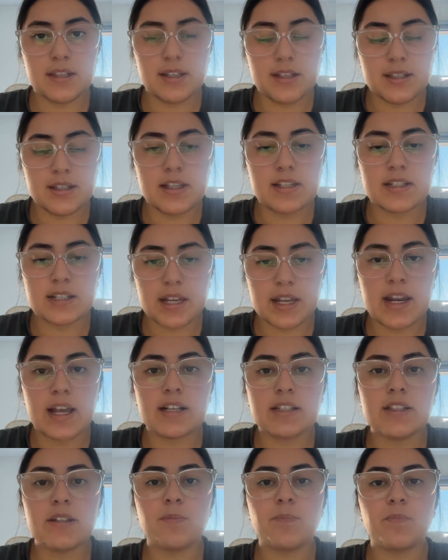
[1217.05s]

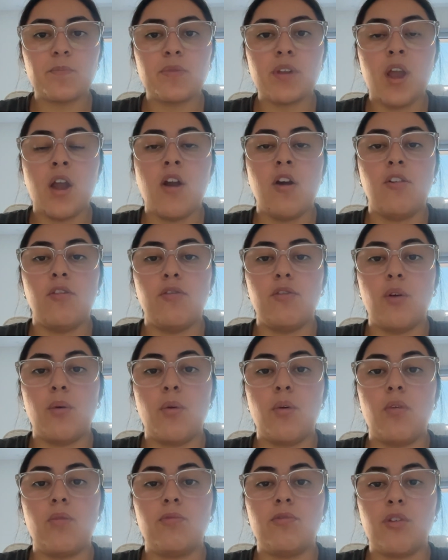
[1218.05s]
disconnected
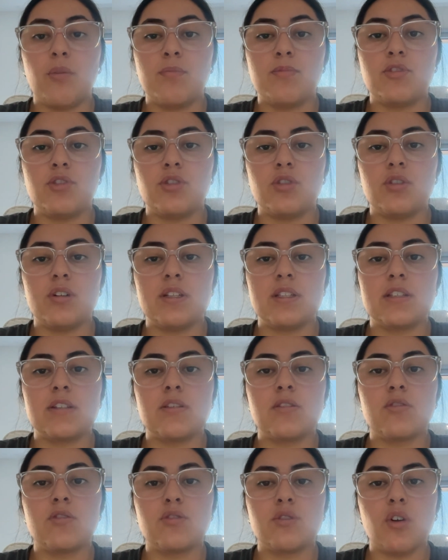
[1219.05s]
from students'
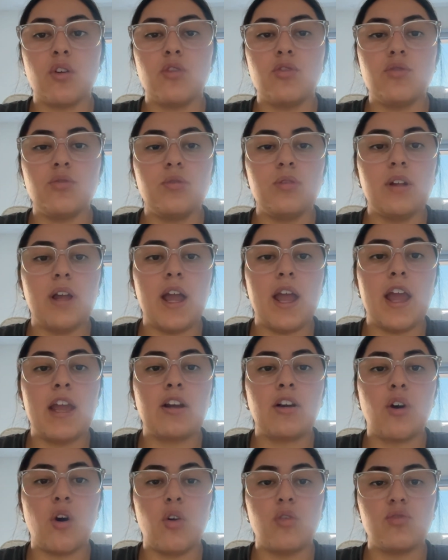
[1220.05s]
social
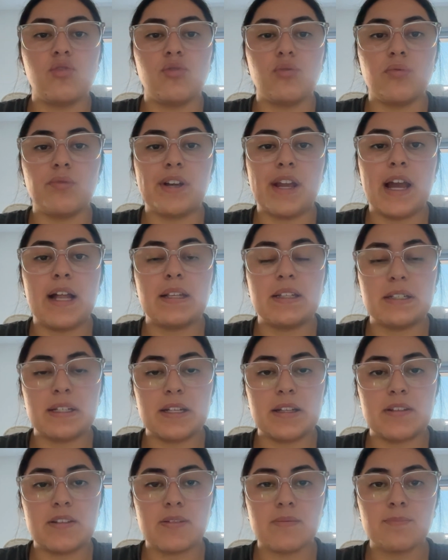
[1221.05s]
and cultural
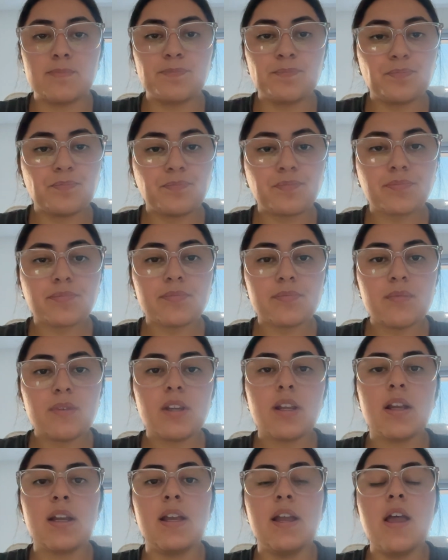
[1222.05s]
realities.
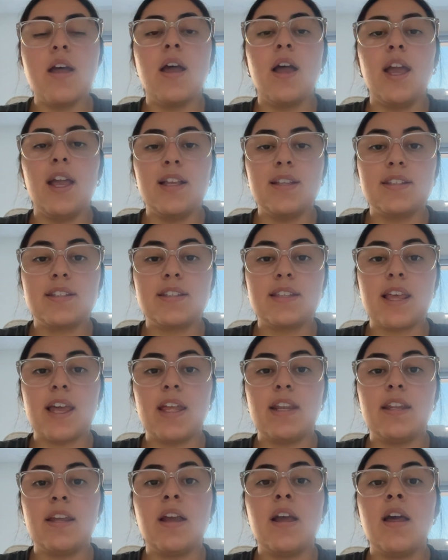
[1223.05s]

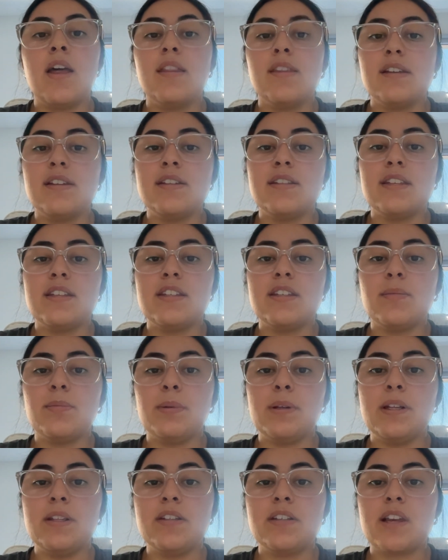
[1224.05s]
Instead, these
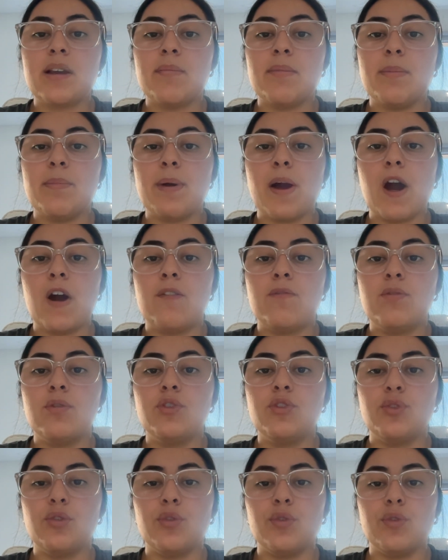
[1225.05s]
disciplines can be powerful
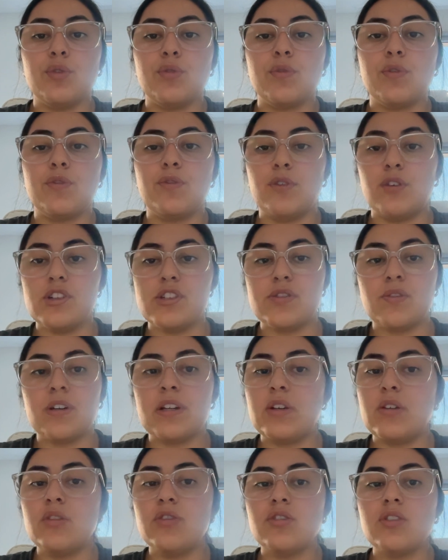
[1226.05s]
tools for
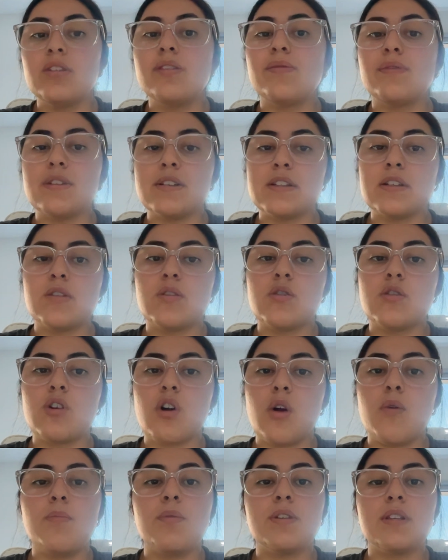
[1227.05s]
fostering not just physical
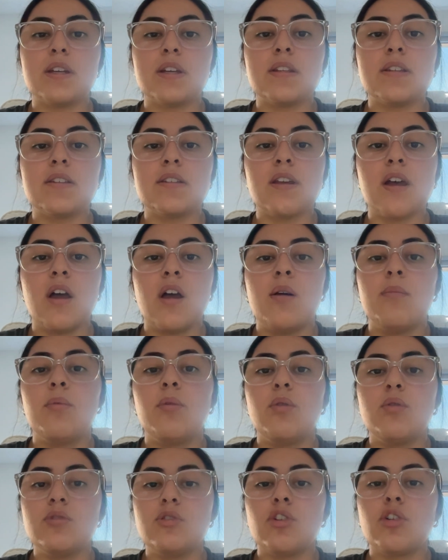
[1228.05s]
competence, but
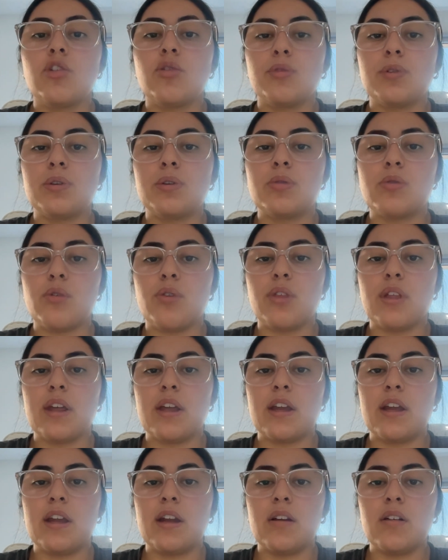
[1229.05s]
also critical
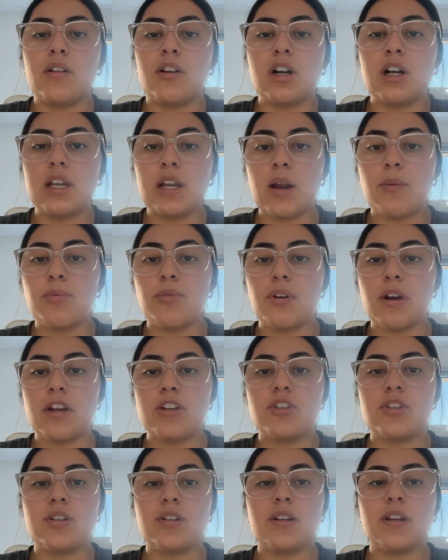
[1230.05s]
thinking,
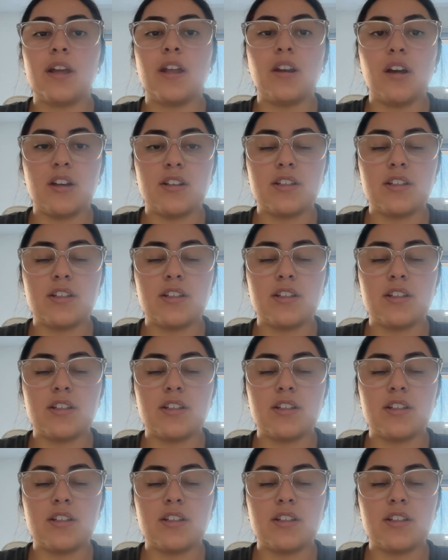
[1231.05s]
collaboration, and